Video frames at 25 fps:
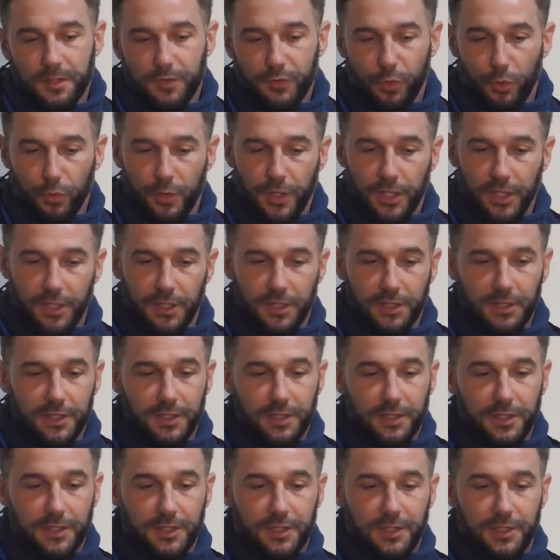Tony
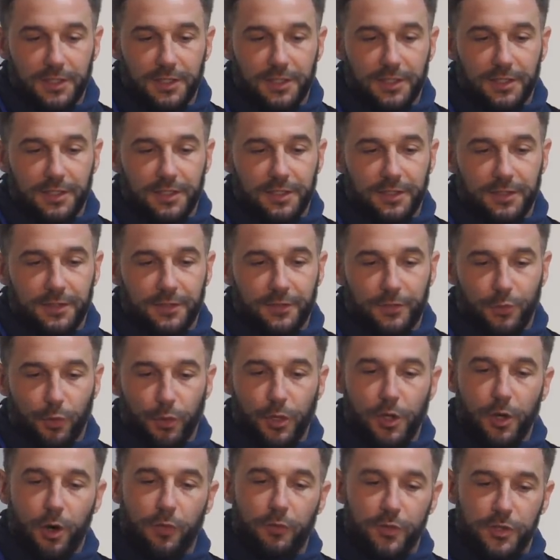
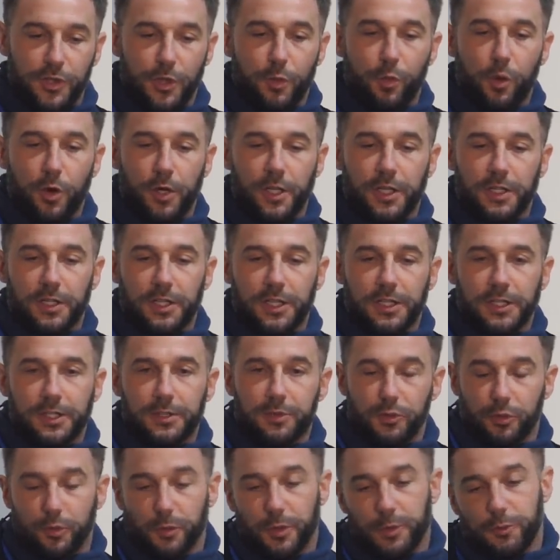Tony obviously wanted
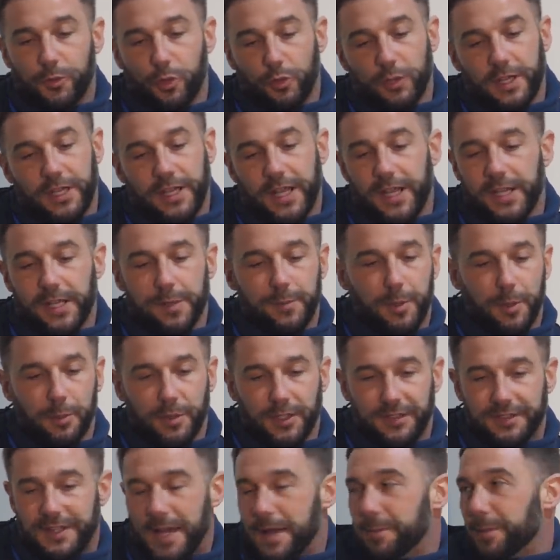like so Tony inherited
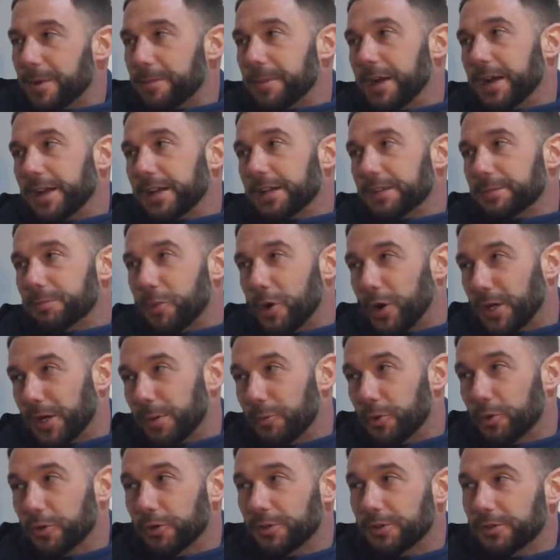people like Tam McManus mucking
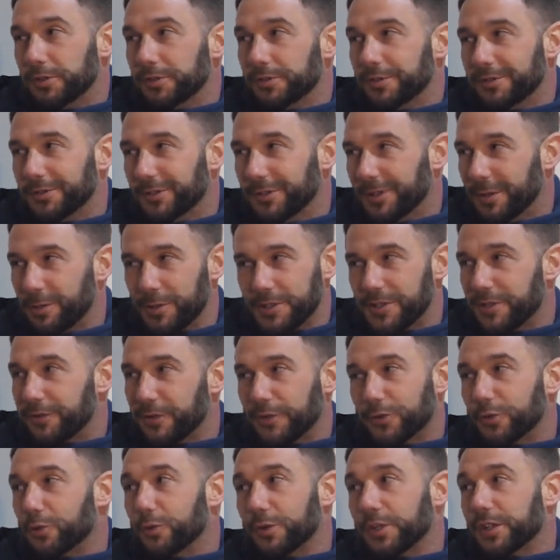about. That wasn't
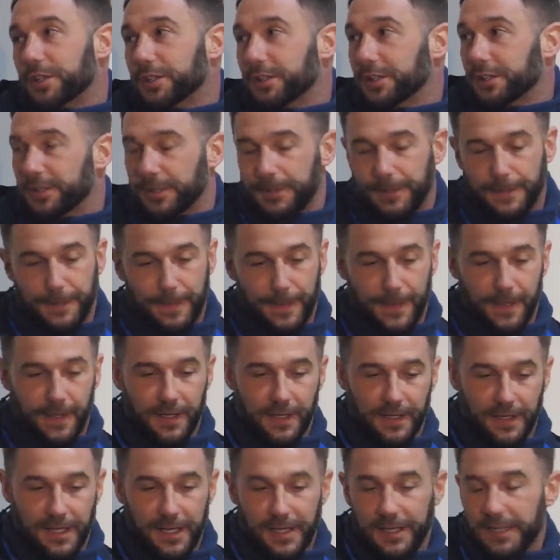for Tony.
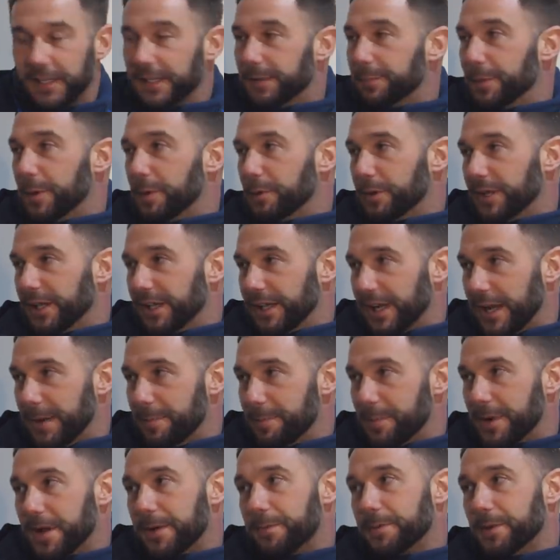Inherited people like
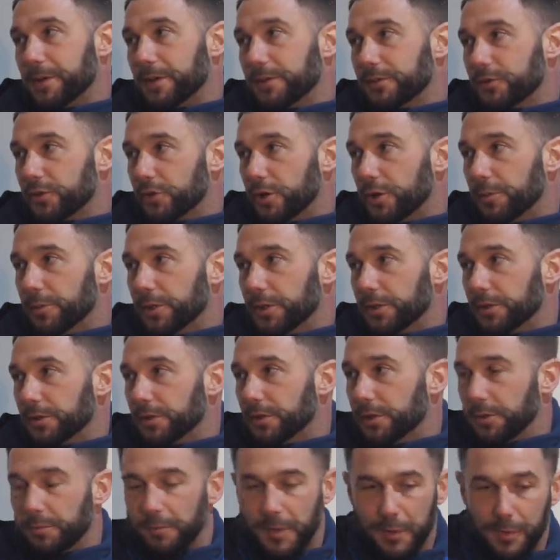Grant Brebner. Do you know what I
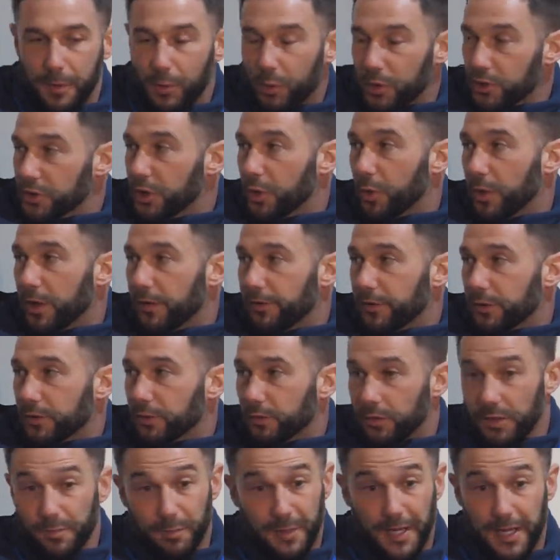mean? Maybe wasn't quite for
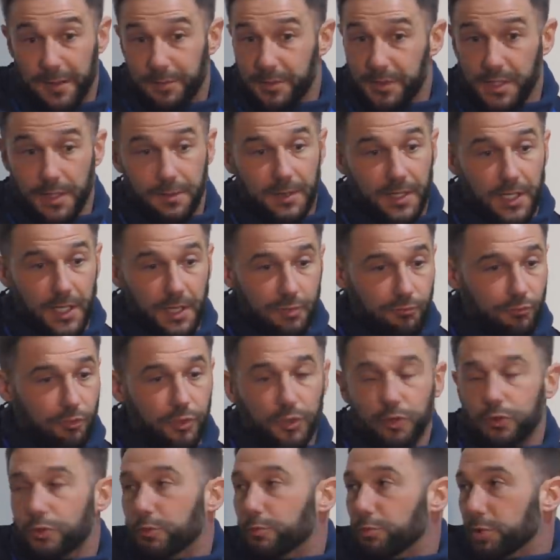Tony. Breb, same again,
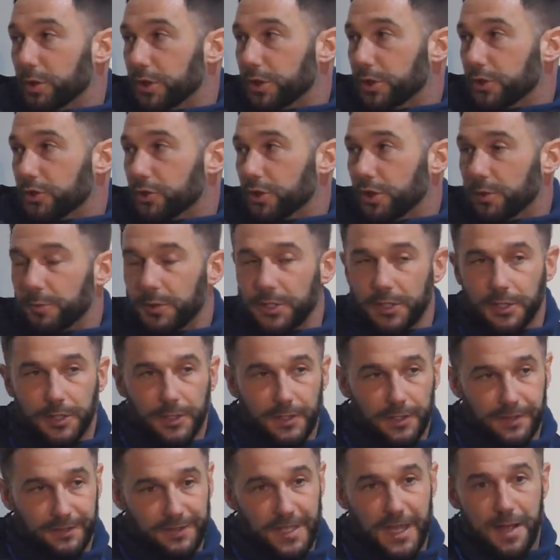really good player. Do you know what I mean?
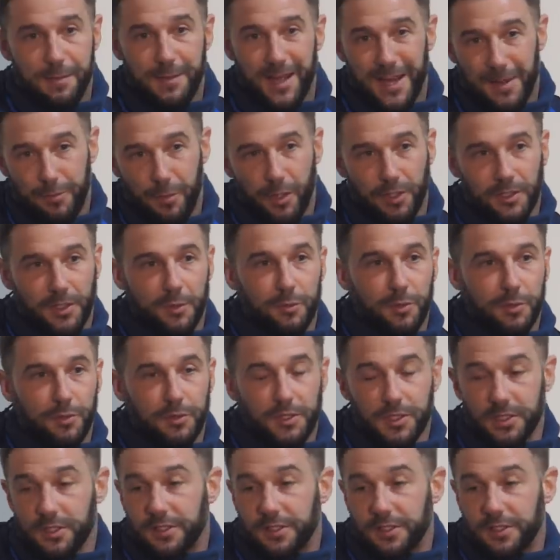Tam, I mucked about.